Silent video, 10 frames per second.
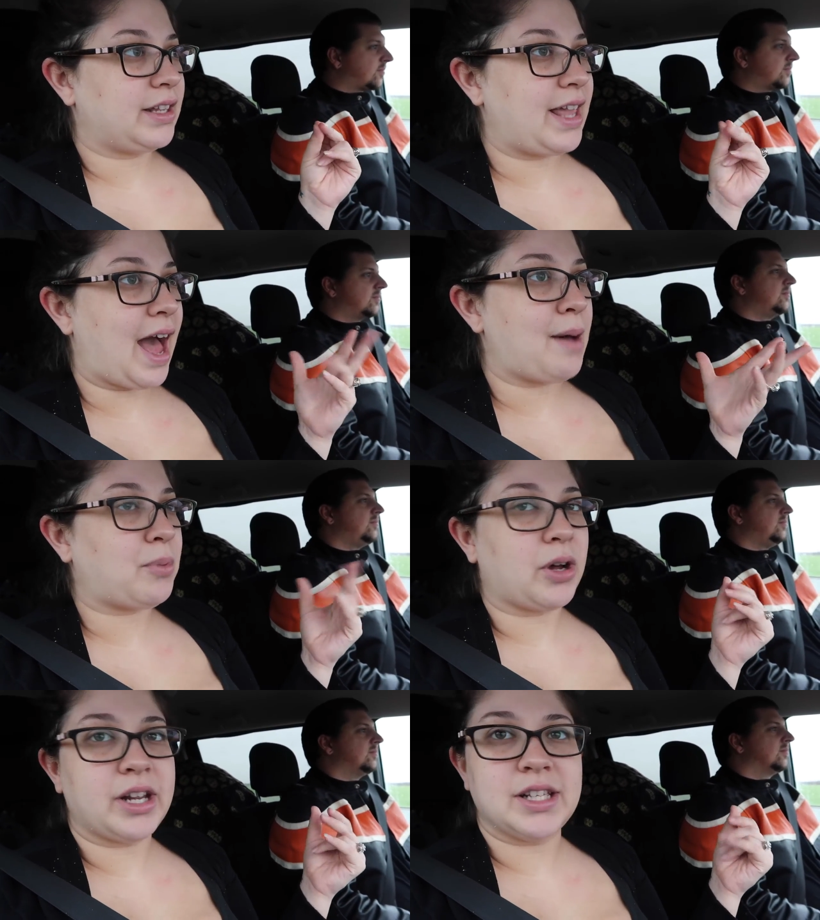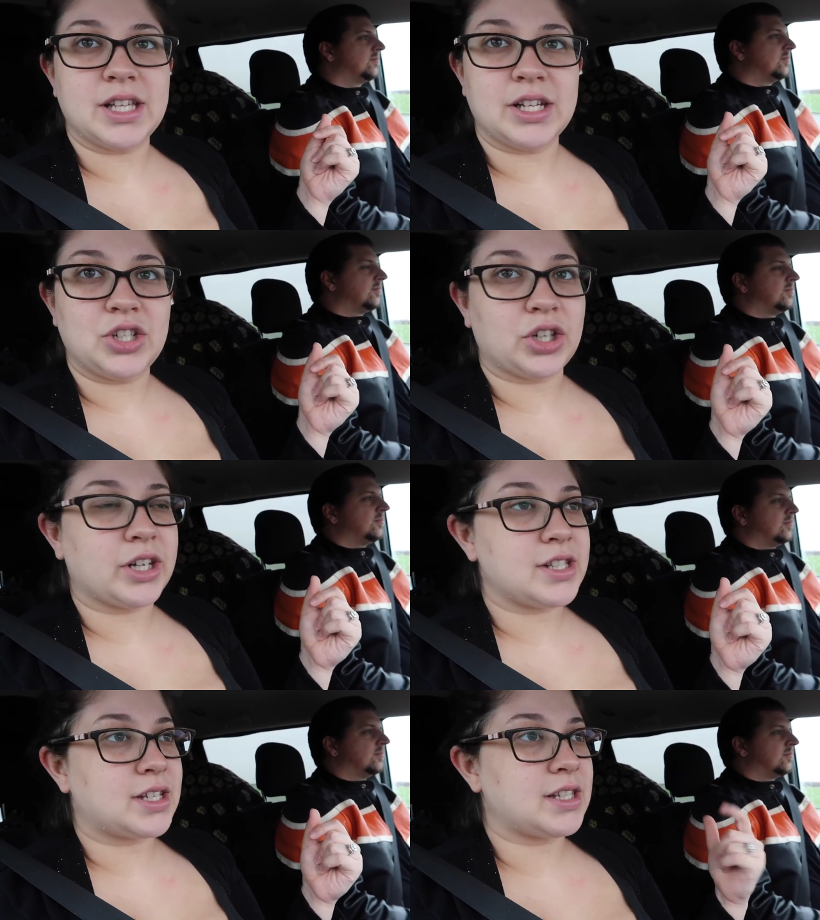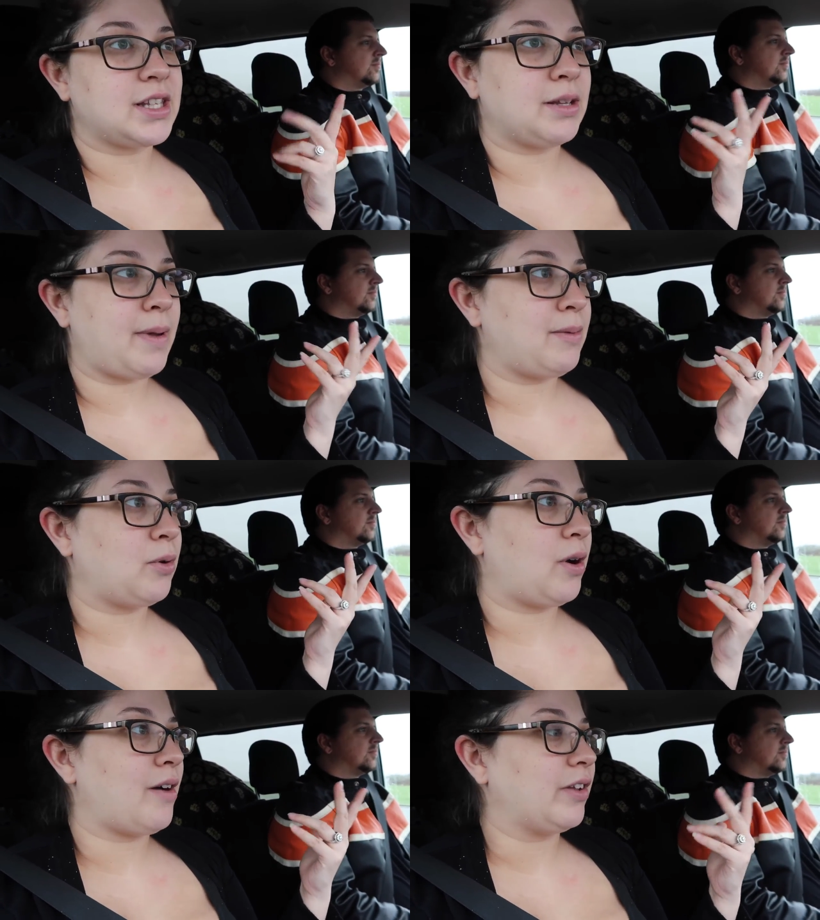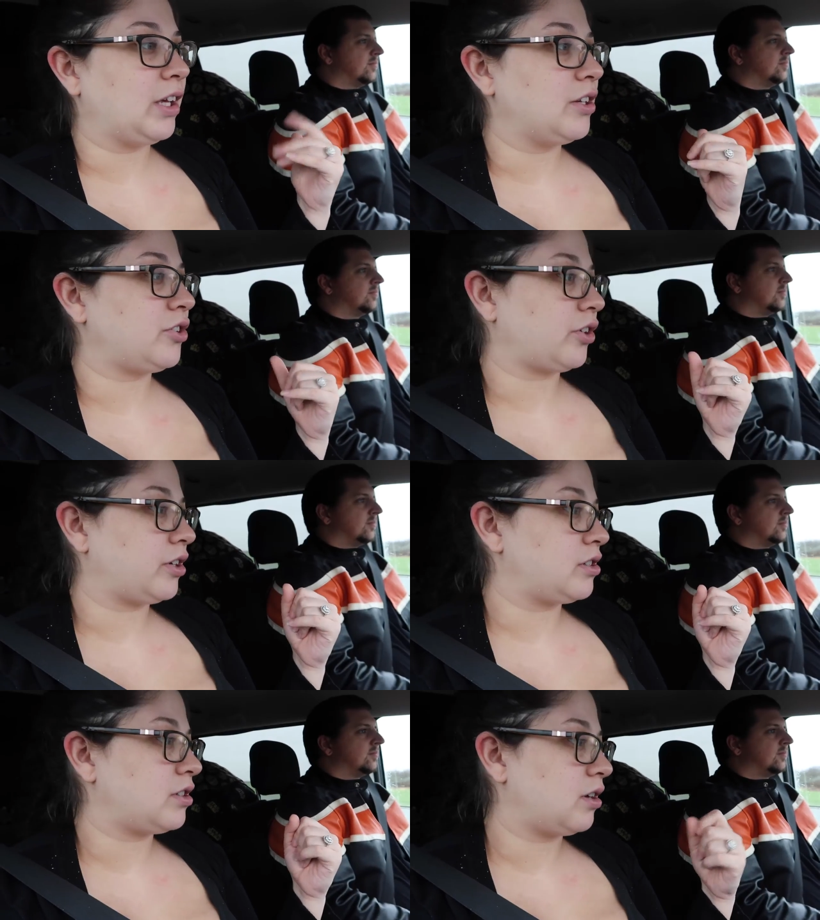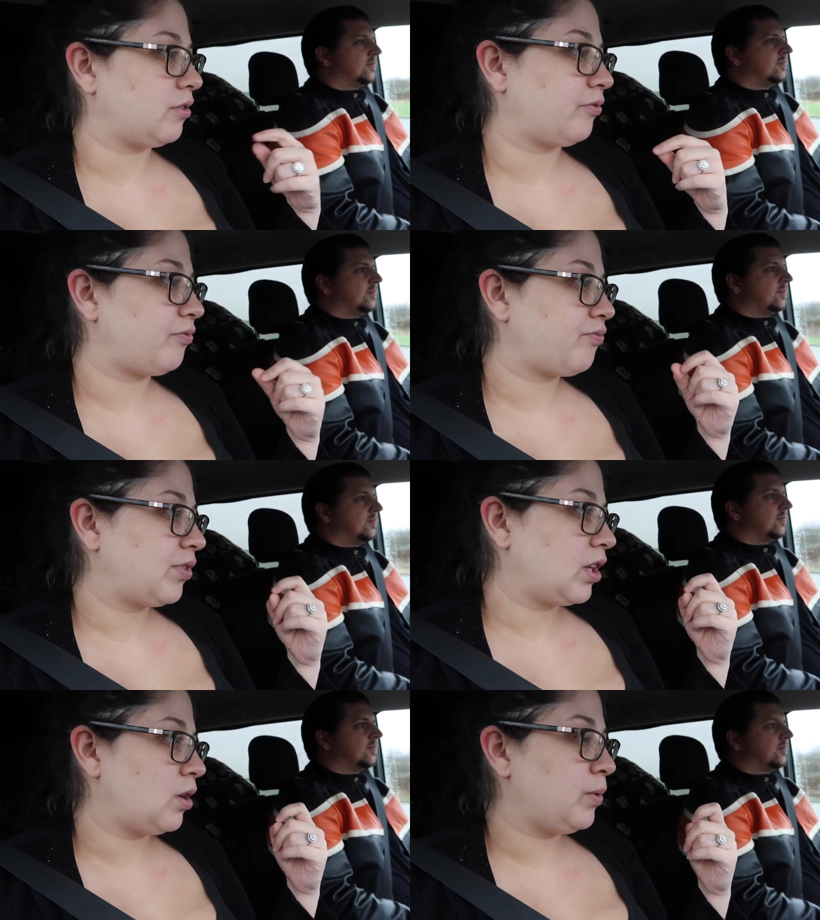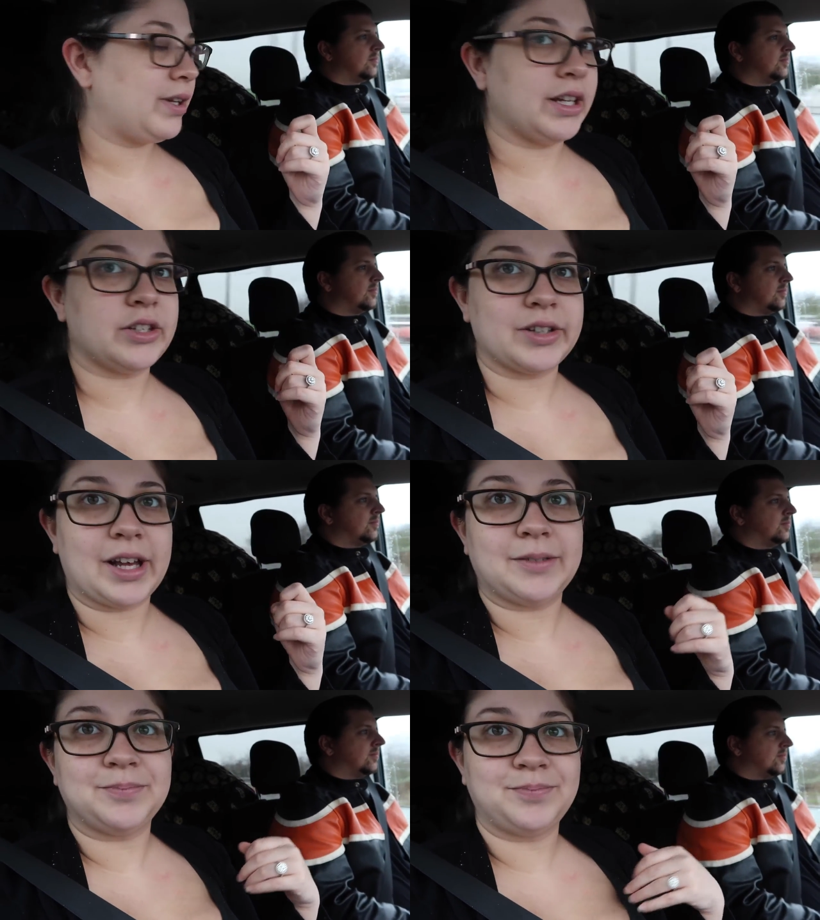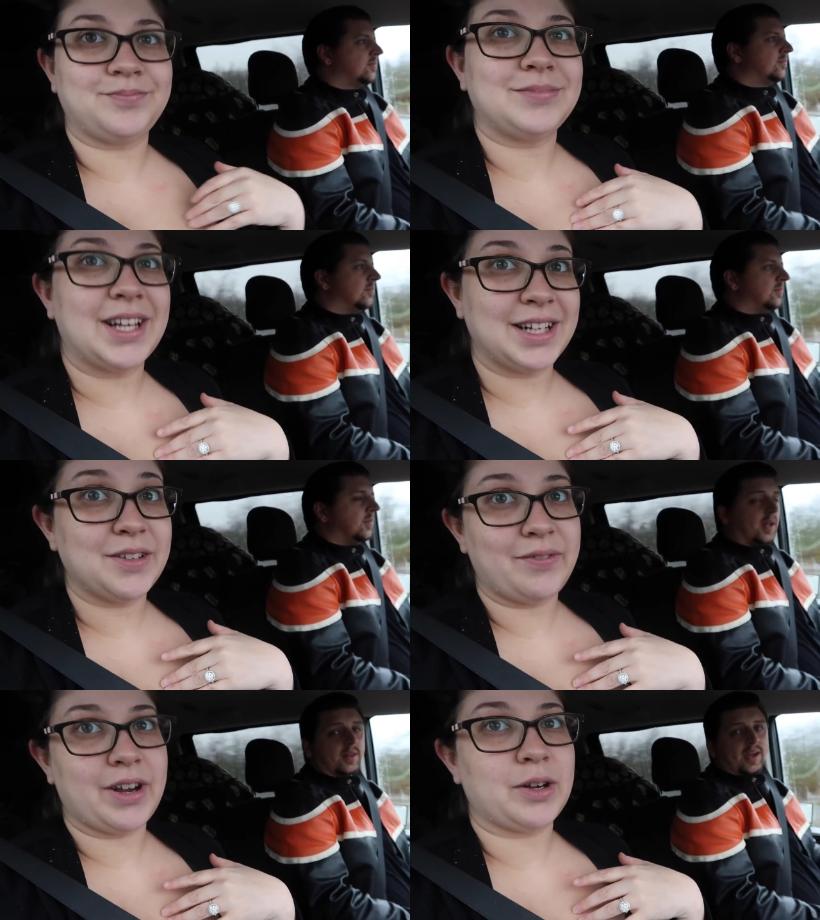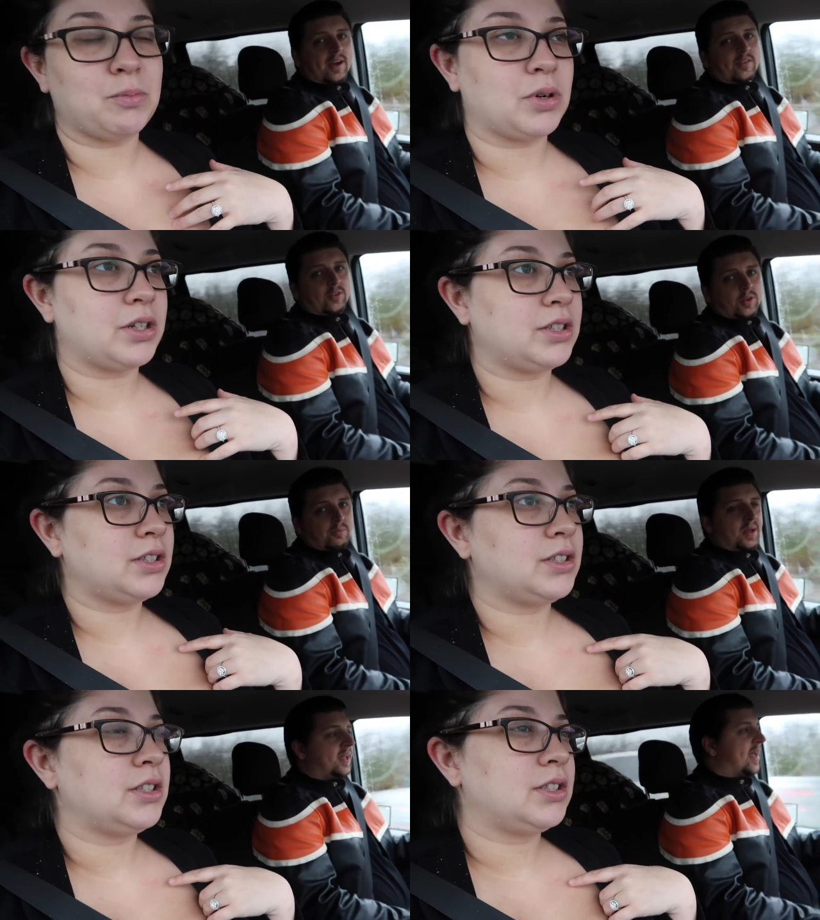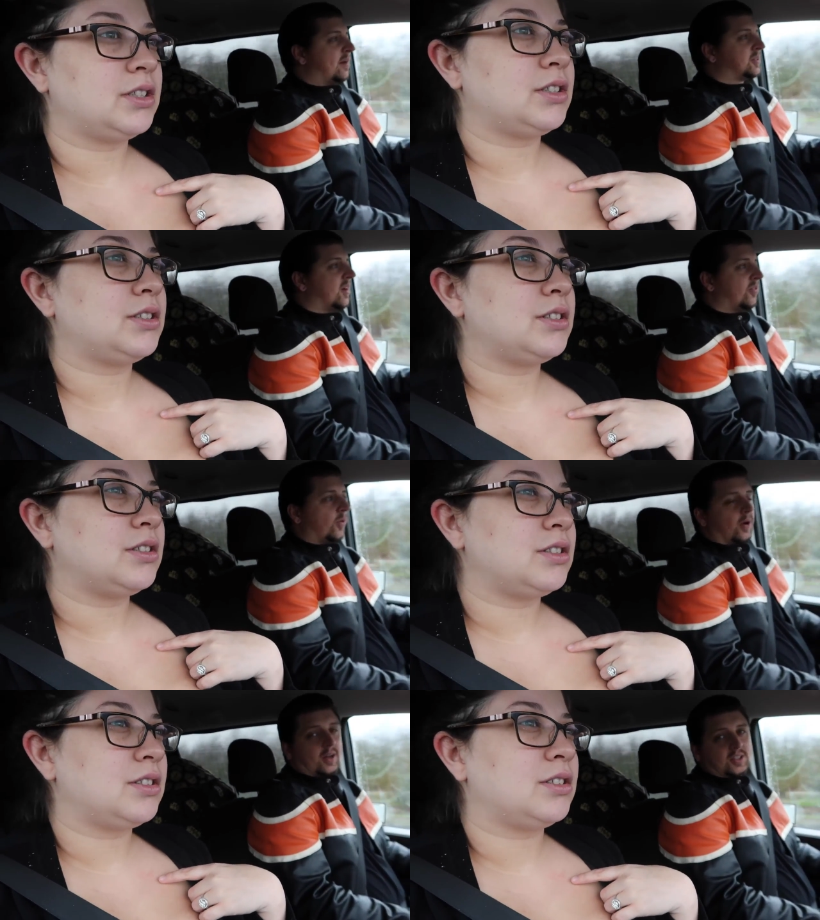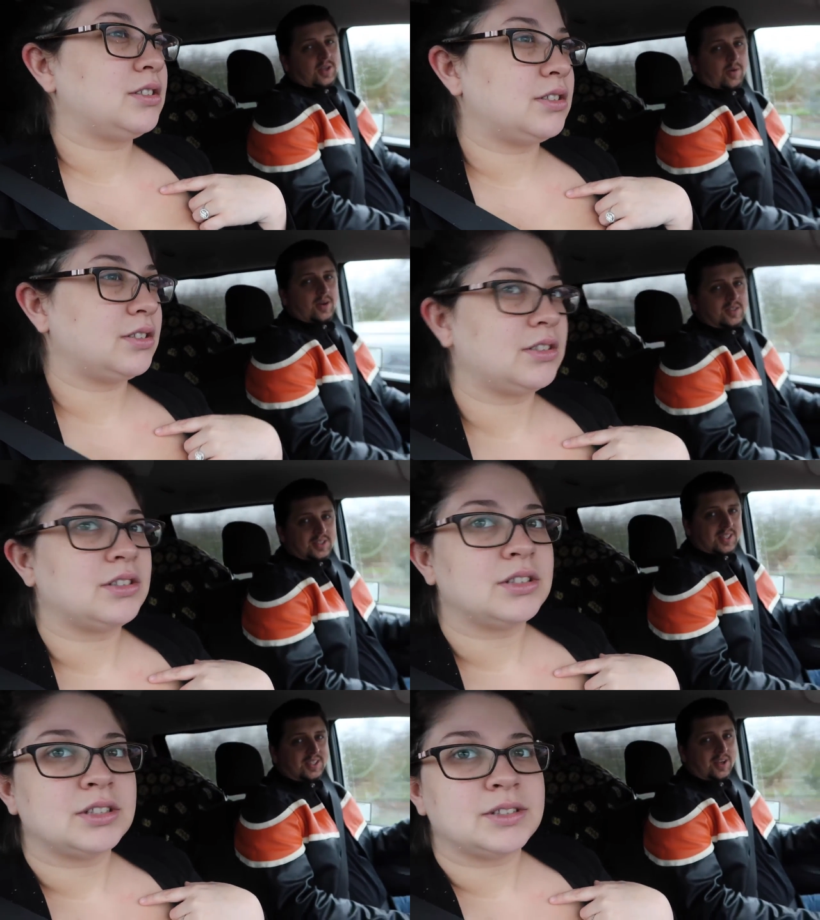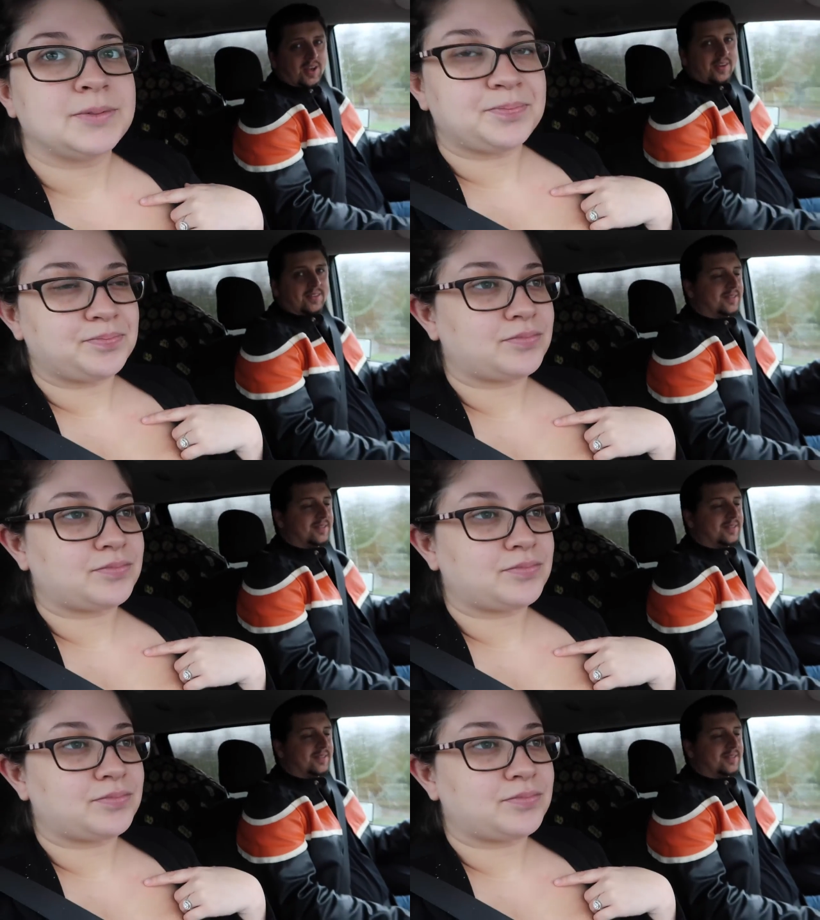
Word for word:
Speaker 1: gap on his insurance because then the baby won't have any insurance. So we need to do that. Well,
Speaker 2: luckily, I have really big gaps off of work, so I work six on.